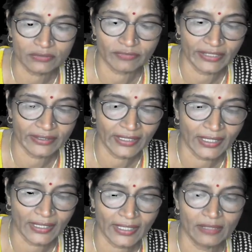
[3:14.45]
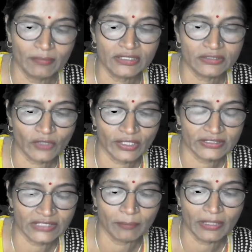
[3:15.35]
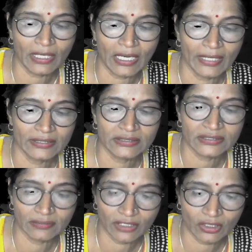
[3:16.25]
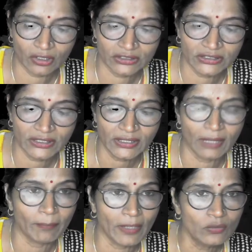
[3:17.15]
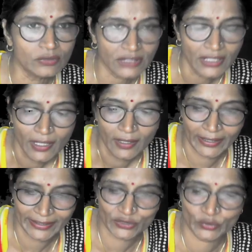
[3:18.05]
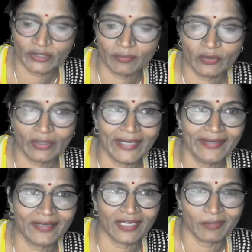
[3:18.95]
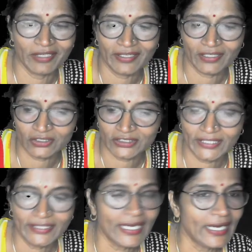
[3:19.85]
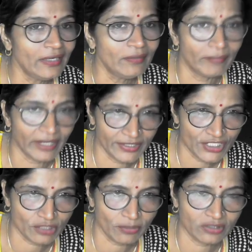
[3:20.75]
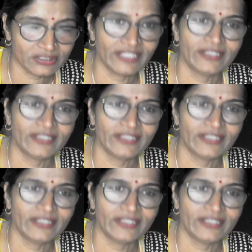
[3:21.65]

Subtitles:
When they are elements, for example, iron, silver, oxygen, compounds like sodium chloride, carbon dioxide and magnesium oxide,